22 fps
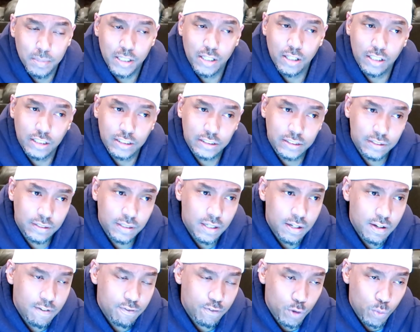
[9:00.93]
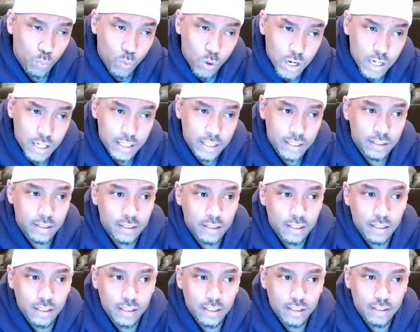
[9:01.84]
because for
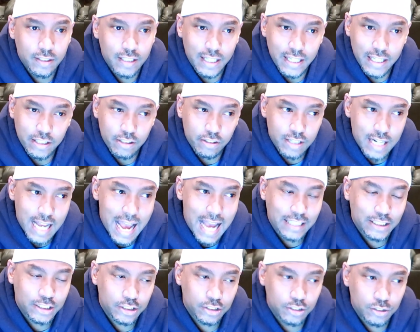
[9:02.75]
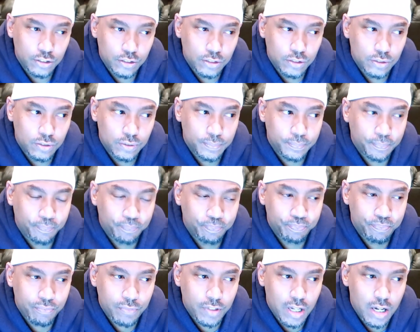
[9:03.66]
one, the international
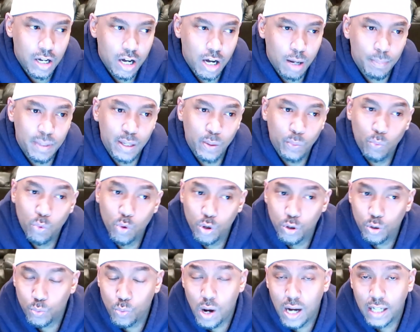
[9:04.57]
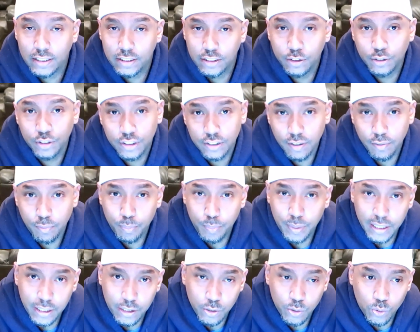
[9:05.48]
and worldwide use
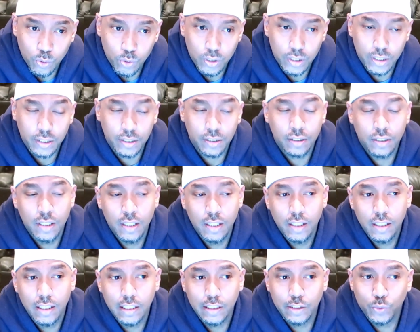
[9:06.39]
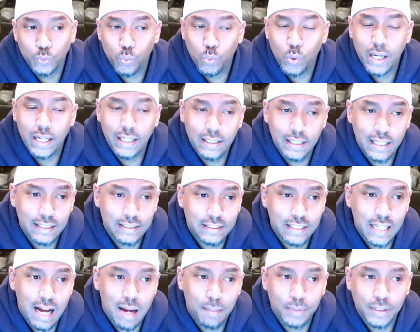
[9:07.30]
of Bitcoin is way
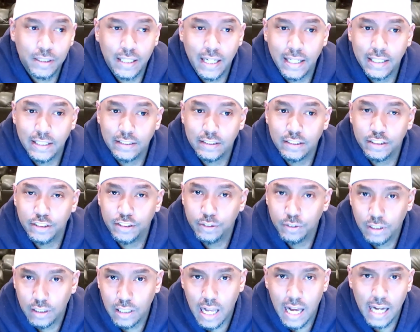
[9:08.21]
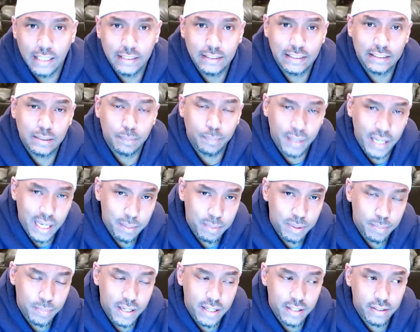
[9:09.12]
less complicated to utilize as a
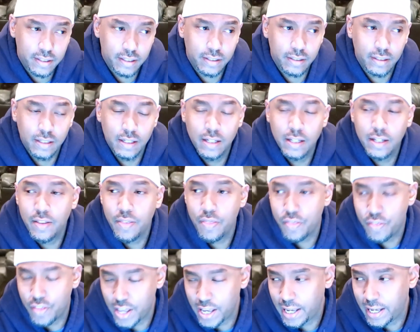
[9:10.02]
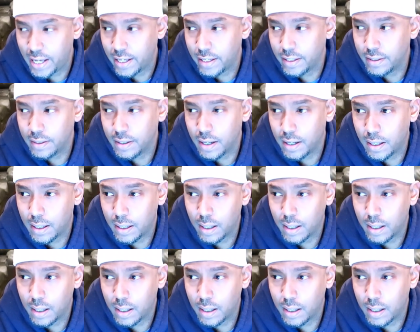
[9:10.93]
payment method than